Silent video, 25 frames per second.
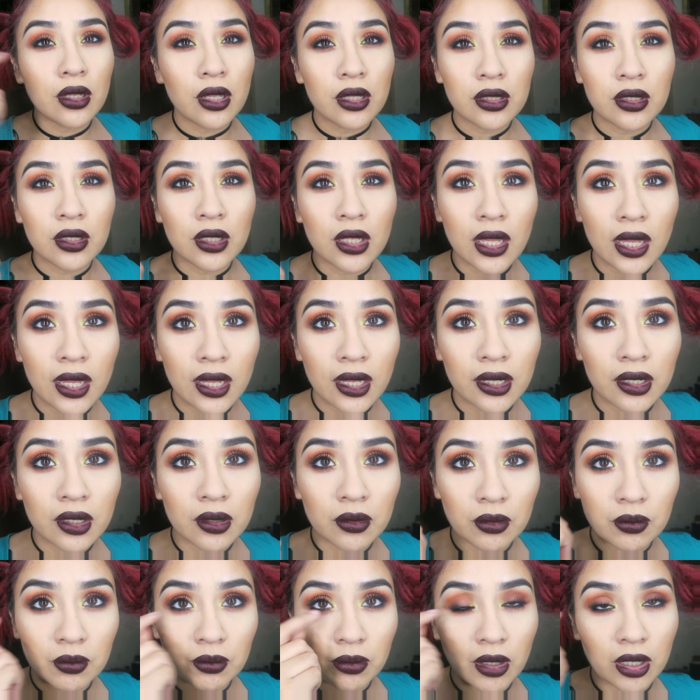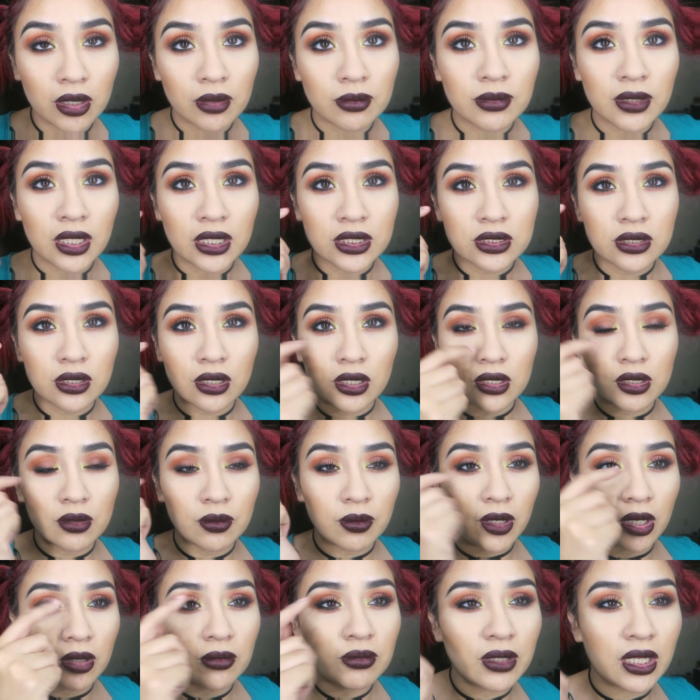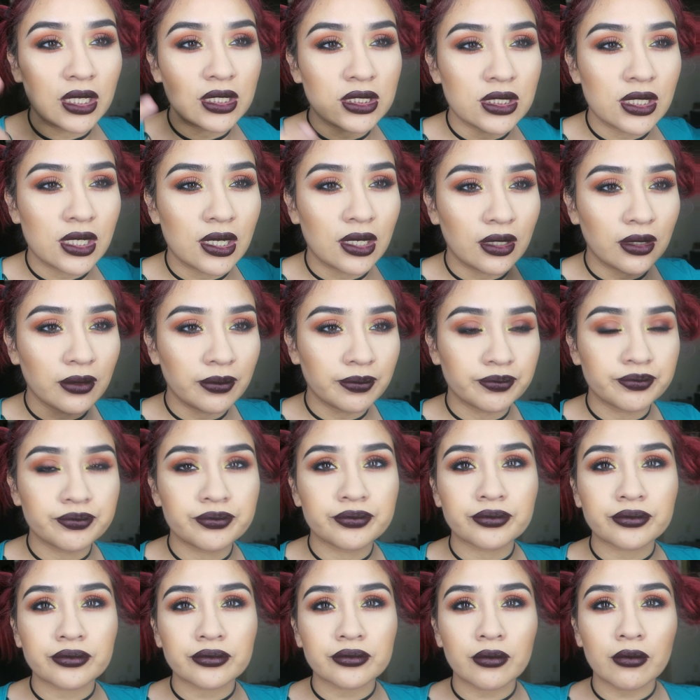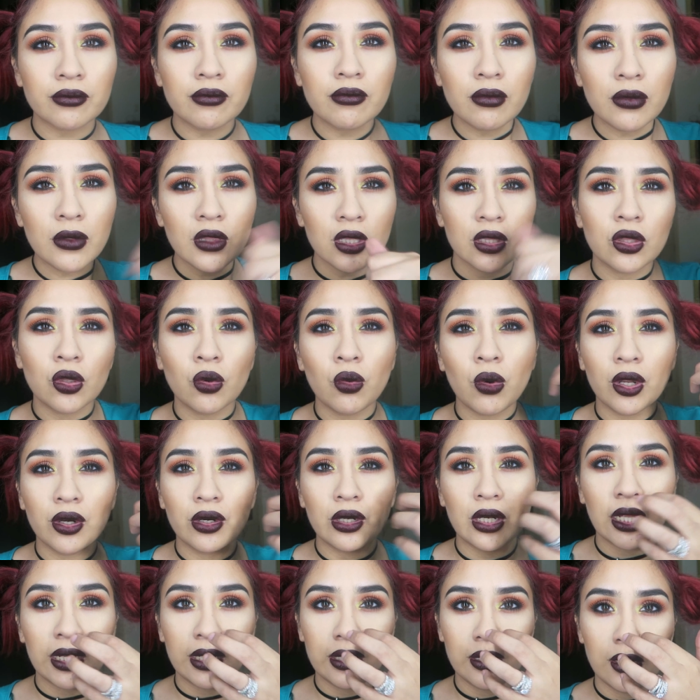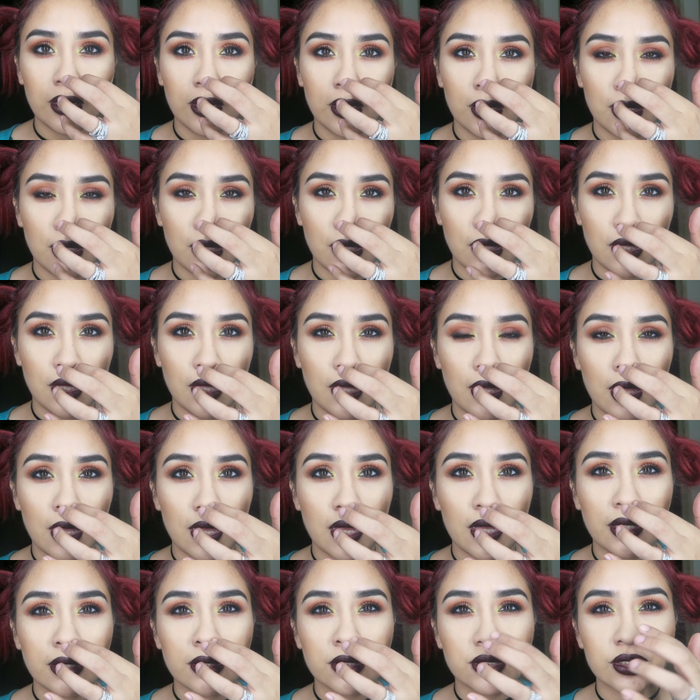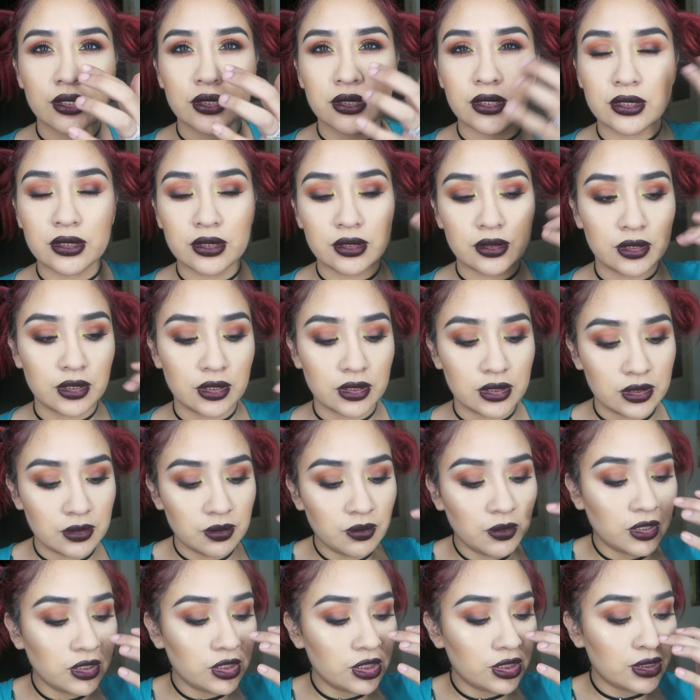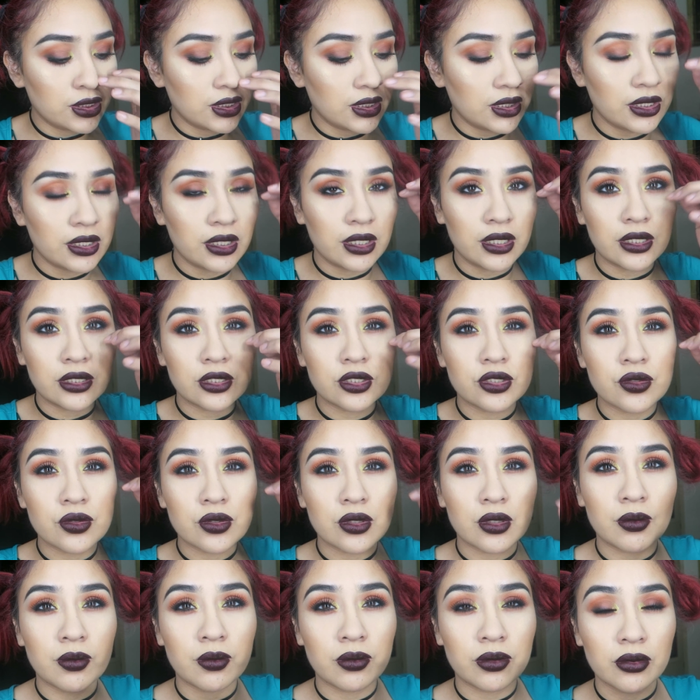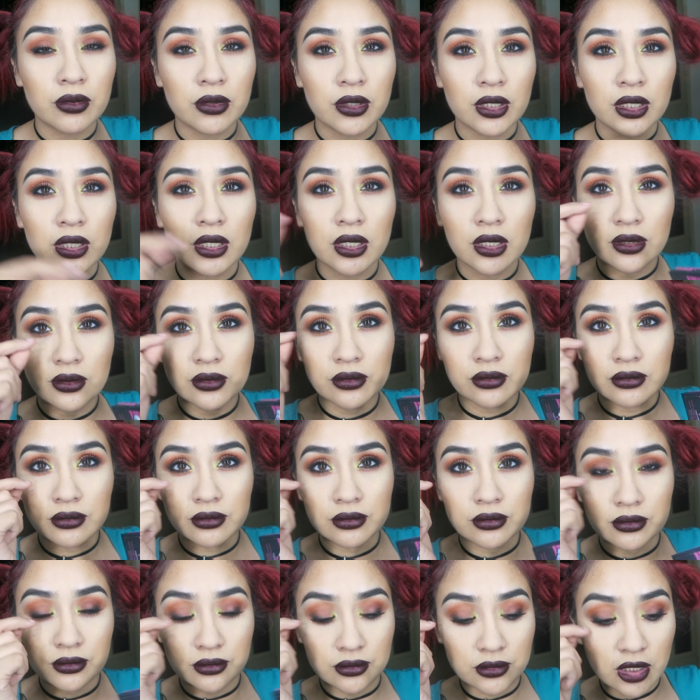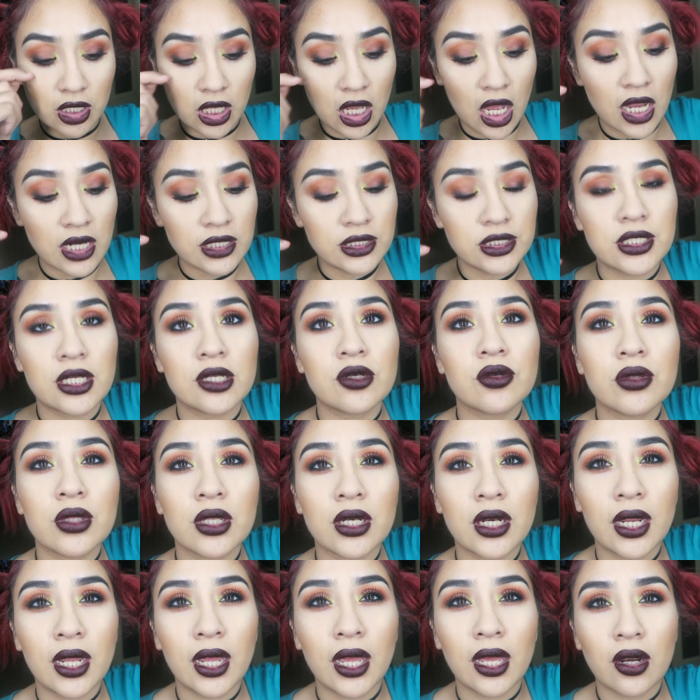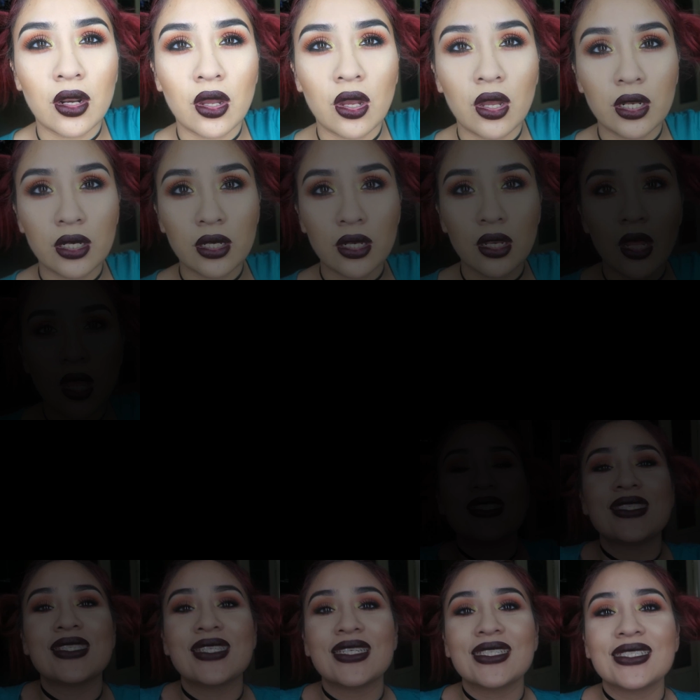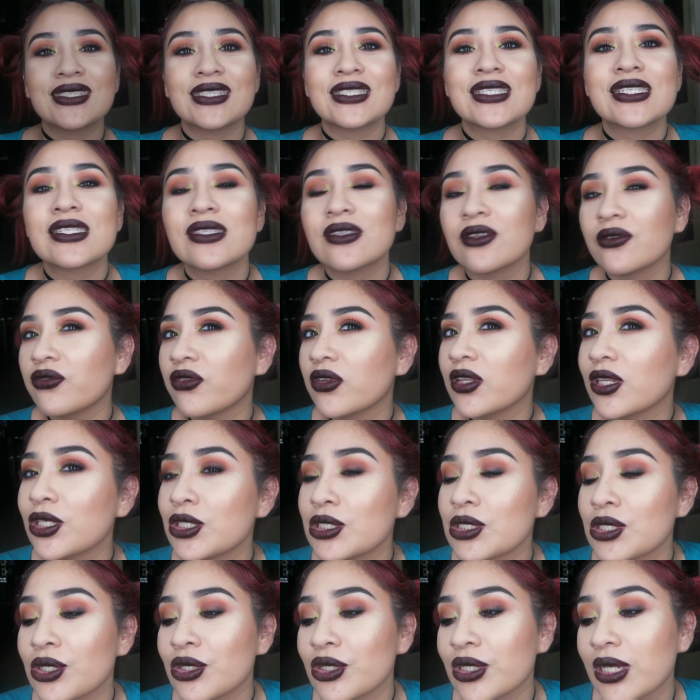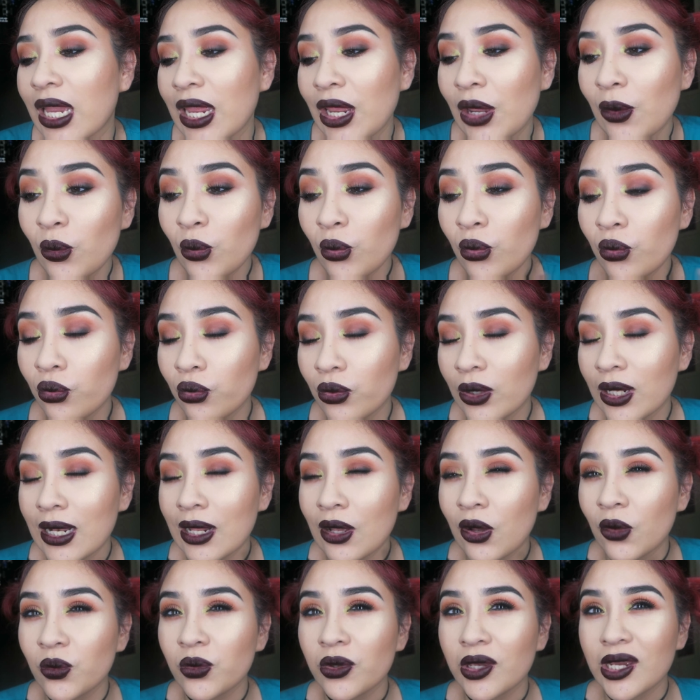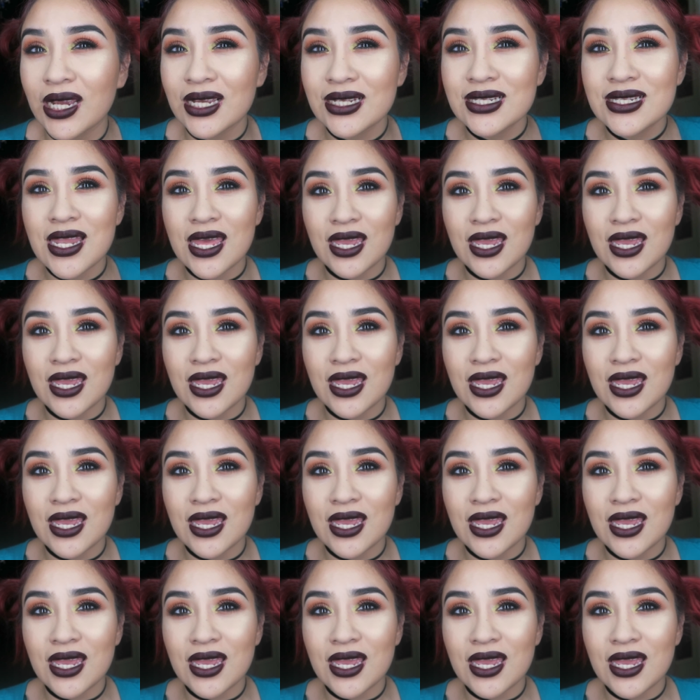on the bottom lash line, the waterline, and just smudged it into the eyeshadow that I had on. Okay, so that's it. This is the finished look. I really hope you guys